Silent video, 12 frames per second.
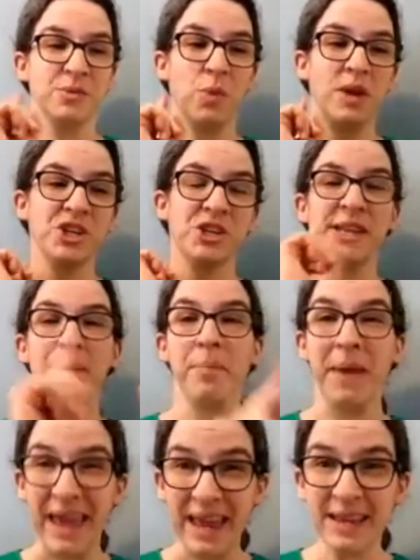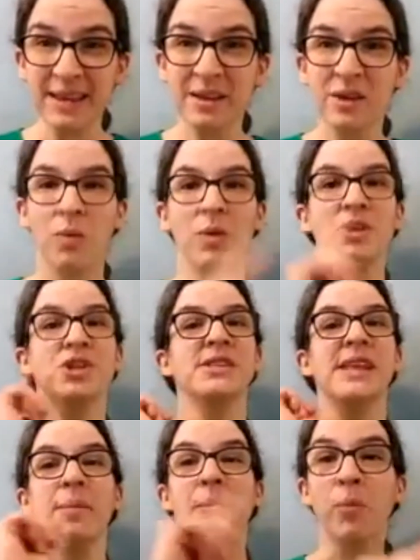One should say made, one should
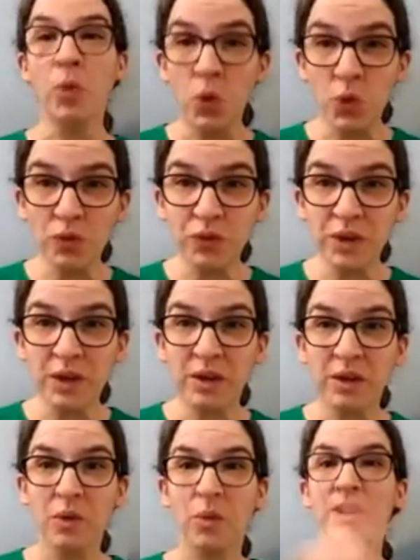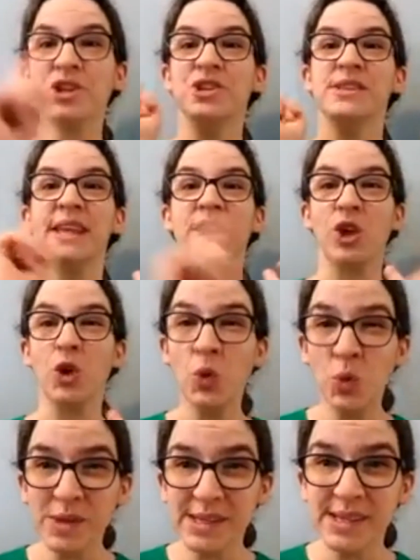say moved, one should say
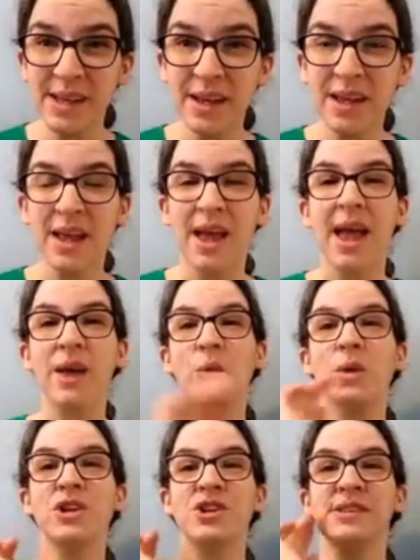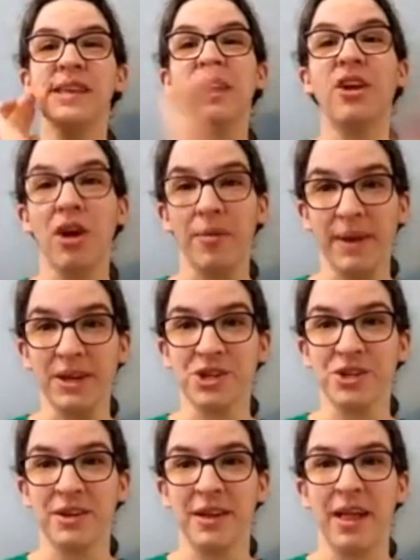use, and one should say garbage.